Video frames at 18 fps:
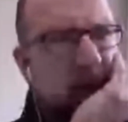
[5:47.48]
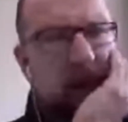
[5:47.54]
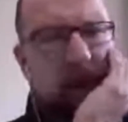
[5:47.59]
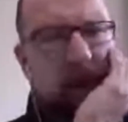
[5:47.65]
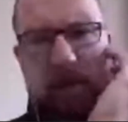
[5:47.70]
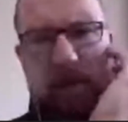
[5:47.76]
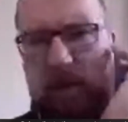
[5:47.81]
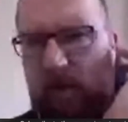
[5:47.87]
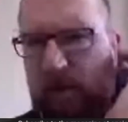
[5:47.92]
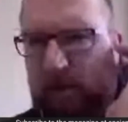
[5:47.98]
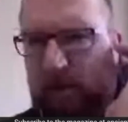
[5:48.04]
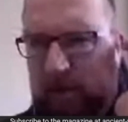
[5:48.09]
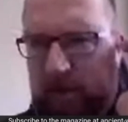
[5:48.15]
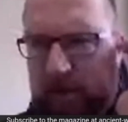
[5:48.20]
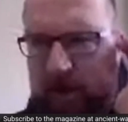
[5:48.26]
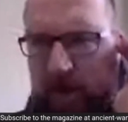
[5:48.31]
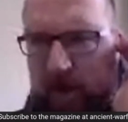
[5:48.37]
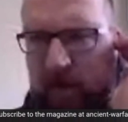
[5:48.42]
think it's in the
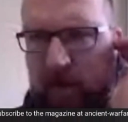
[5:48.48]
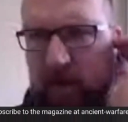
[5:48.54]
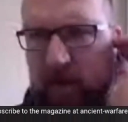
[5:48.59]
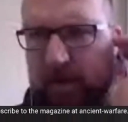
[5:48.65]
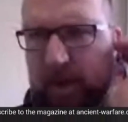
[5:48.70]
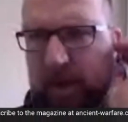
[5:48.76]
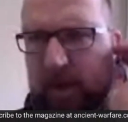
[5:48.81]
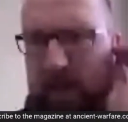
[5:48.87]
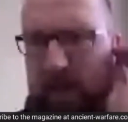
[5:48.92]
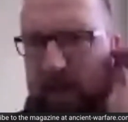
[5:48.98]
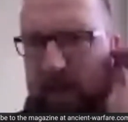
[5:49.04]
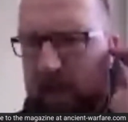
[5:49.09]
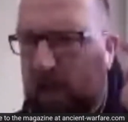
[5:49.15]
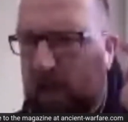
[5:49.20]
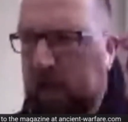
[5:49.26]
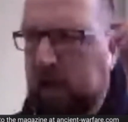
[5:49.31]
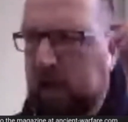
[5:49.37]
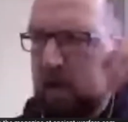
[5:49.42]
1st century
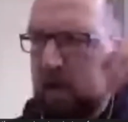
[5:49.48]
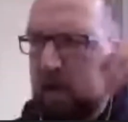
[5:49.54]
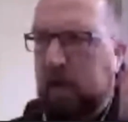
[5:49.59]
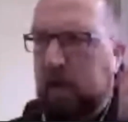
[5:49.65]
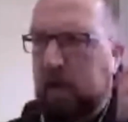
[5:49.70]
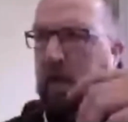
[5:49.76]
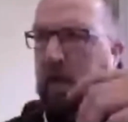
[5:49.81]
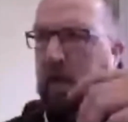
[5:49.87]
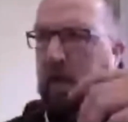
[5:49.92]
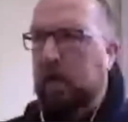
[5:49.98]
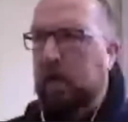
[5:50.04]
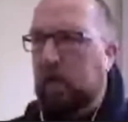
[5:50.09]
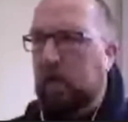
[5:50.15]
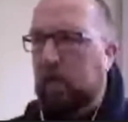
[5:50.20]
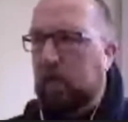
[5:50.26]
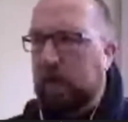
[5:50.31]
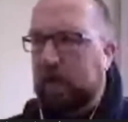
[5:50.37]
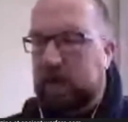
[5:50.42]
BC,
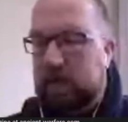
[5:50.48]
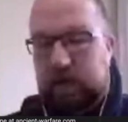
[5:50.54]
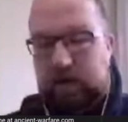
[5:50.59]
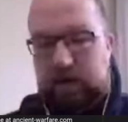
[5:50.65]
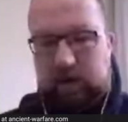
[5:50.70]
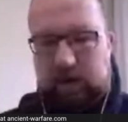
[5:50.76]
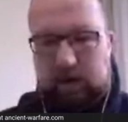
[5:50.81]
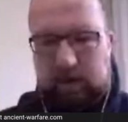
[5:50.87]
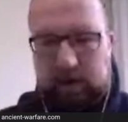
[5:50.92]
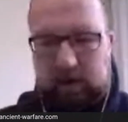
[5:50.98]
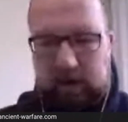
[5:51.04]
which